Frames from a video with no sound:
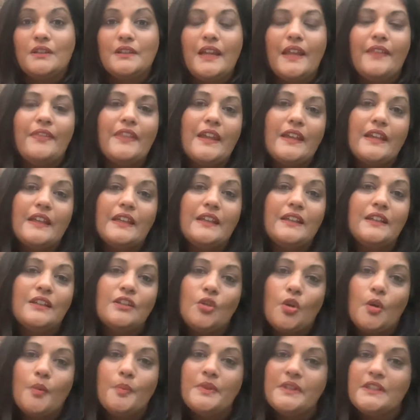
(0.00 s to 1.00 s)
and they're in
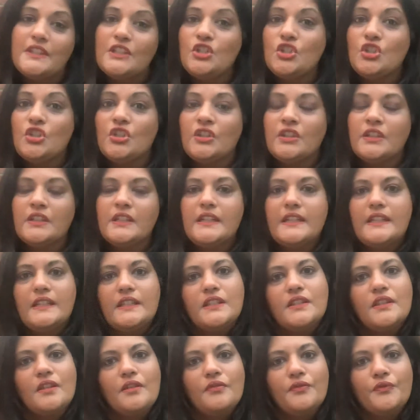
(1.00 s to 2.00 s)
opposition,
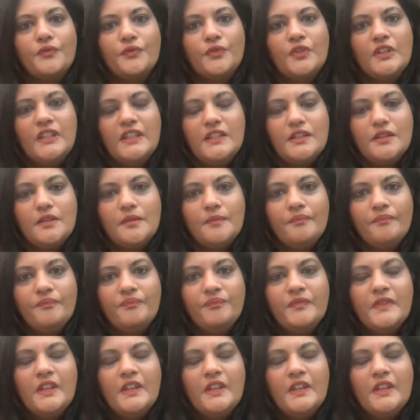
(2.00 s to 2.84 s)
is freedom